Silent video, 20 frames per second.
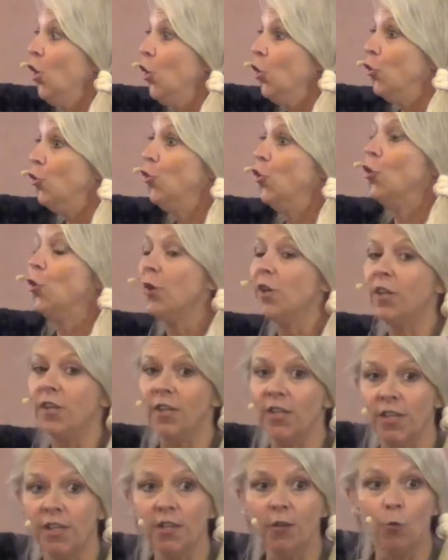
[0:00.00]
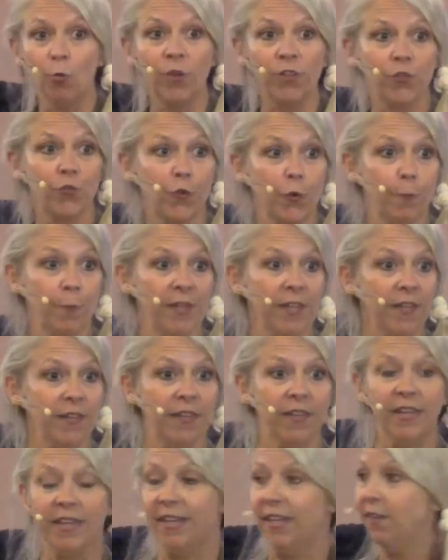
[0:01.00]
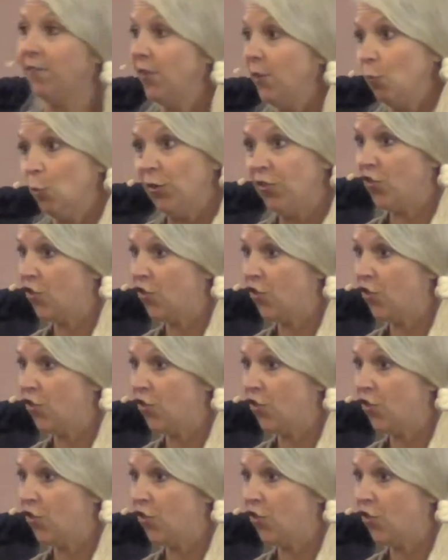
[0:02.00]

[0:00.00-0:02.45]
Nudity was forbidden, even with